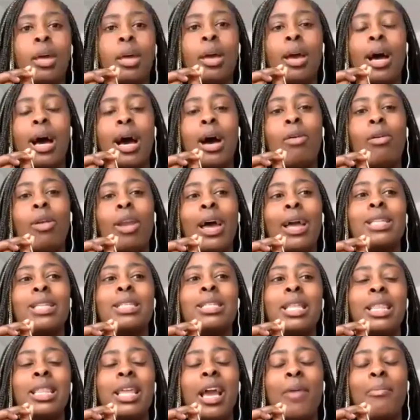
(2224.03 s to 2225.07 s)
I would like
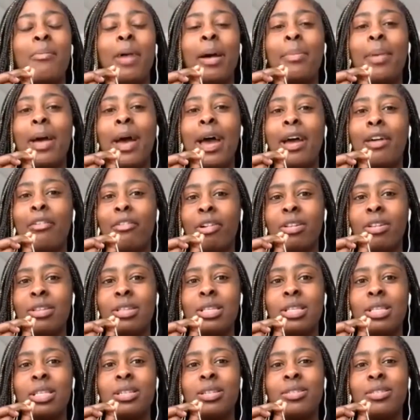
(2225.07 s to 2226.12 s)
to thank my
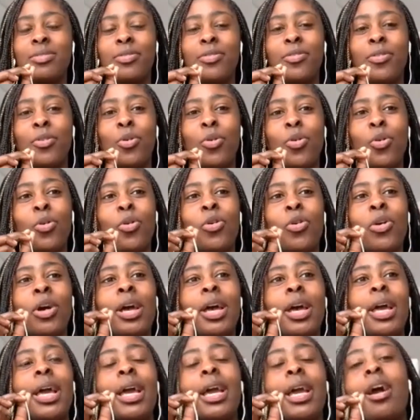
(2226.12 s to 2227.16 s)
parents for
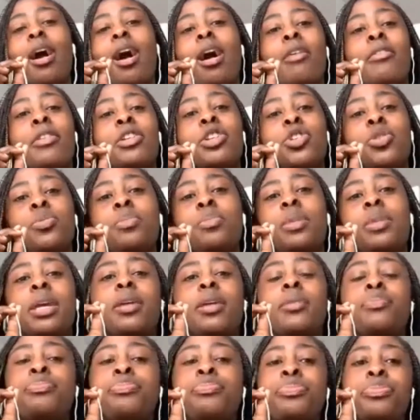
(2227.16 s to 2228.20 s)
encouraging
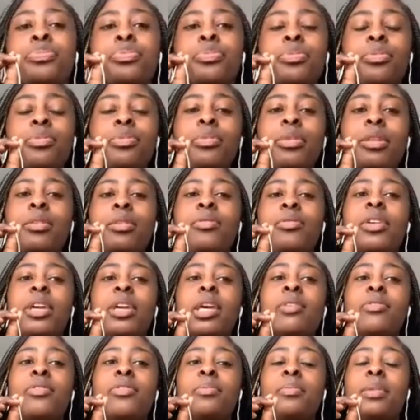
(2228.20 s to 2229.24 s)
me, for
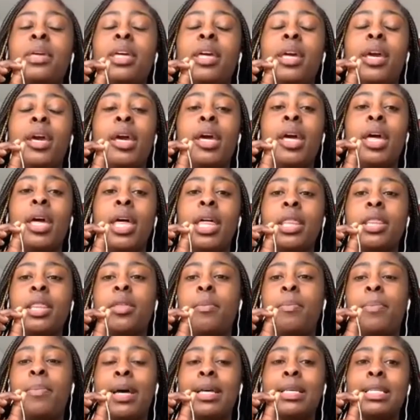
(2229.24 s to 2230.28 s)
giving me
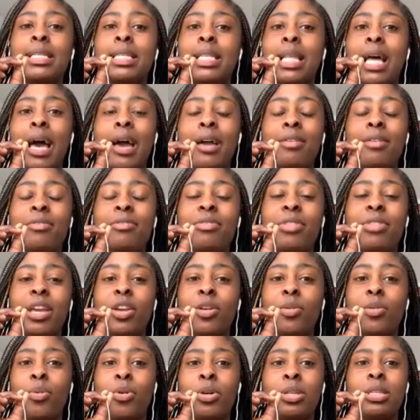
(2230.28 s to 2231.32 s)
the best life they
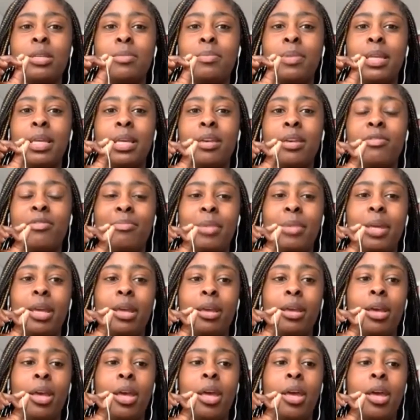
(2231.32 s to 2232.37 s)
could possibly give
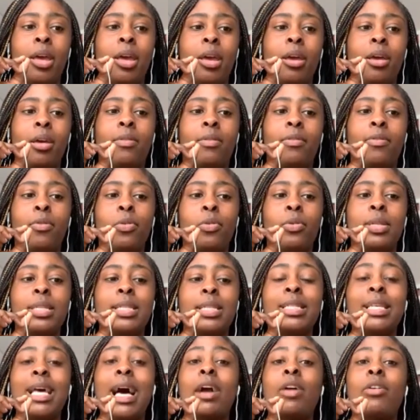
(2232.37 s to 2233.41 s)
me, for
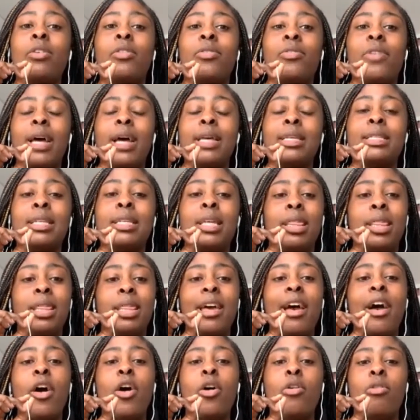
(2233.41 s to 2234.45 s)
sacrificing
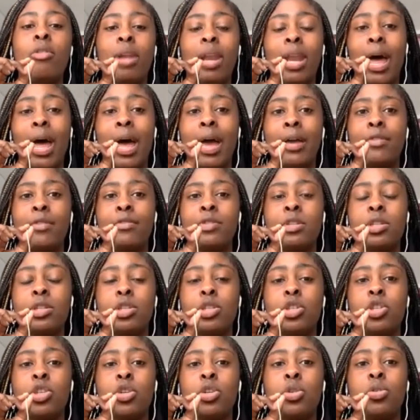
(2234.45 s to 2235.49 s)
their own
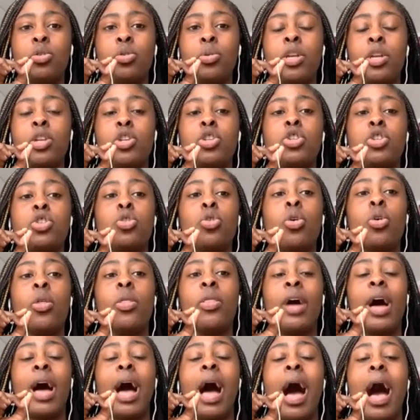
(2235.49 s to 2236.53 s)
lives to ensure
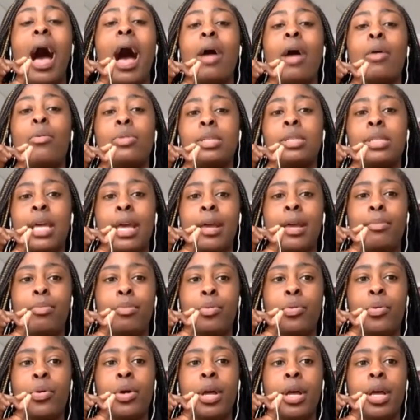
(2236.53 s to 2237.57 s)
that I was
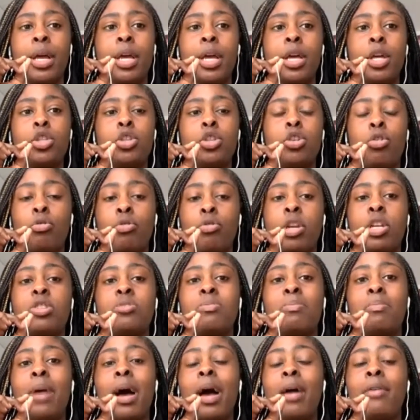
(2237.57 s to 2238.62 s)
able to
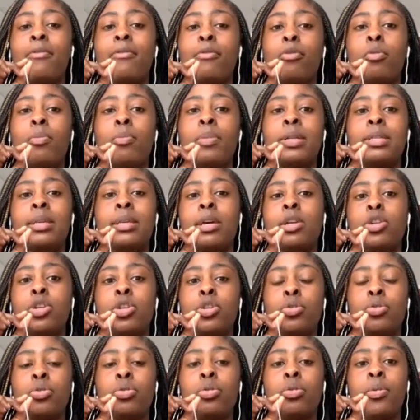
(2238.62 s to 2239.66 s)
reach my full
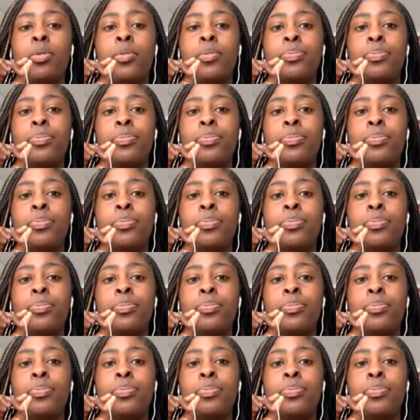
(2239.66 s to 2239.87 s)
potential